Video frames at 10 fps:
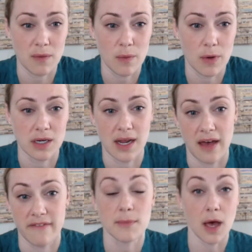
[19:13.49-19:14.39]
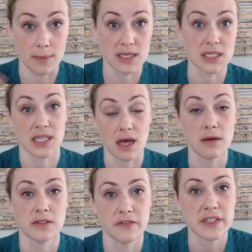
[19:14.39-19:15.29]
We wanted to have him come into town
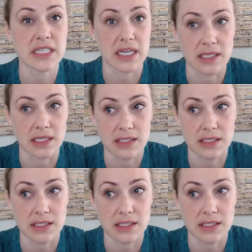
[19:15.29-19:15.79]
to visit us.